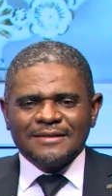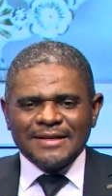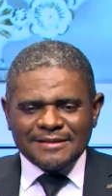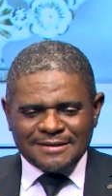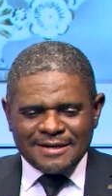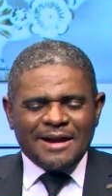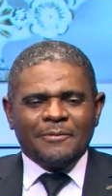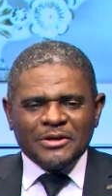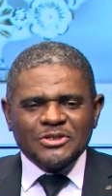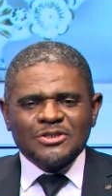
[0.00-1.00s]
that
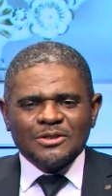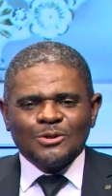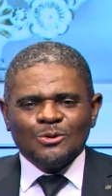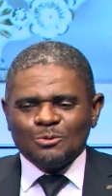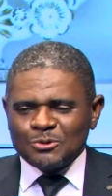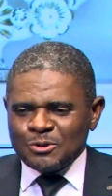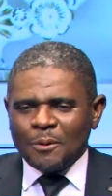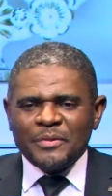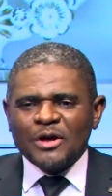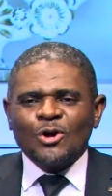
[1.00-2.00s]
courage to
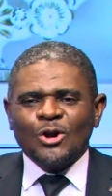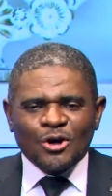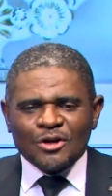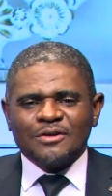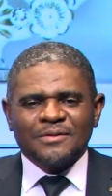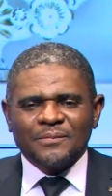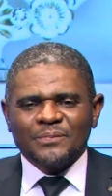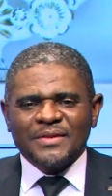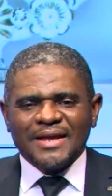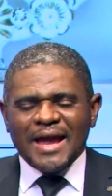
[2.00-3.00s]
stop the clock
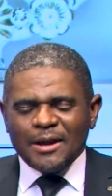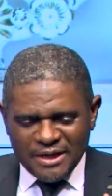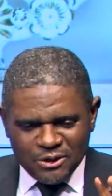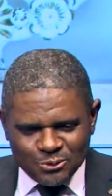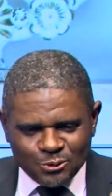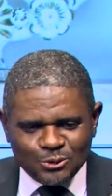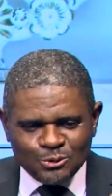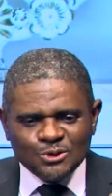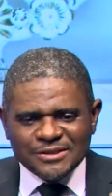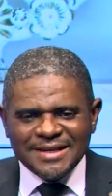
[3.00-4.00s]
and
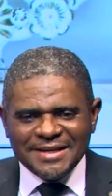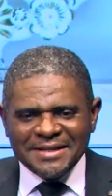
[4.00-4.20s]
introduce